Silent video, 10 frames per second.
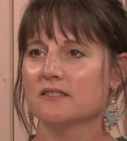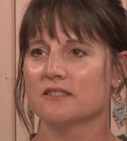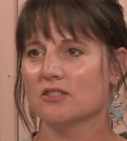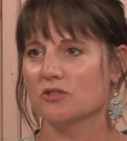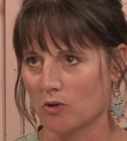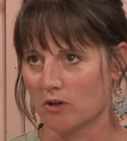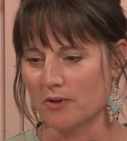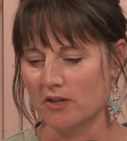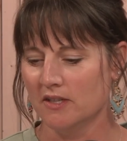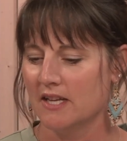It's
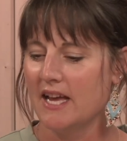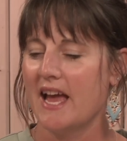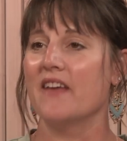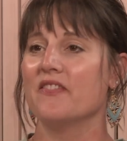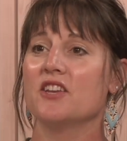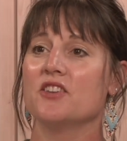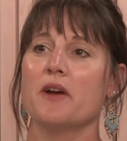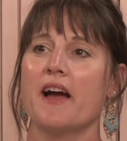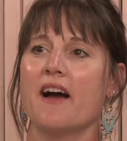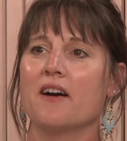adorable. And then you
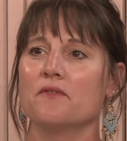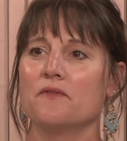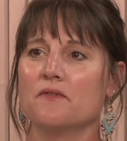have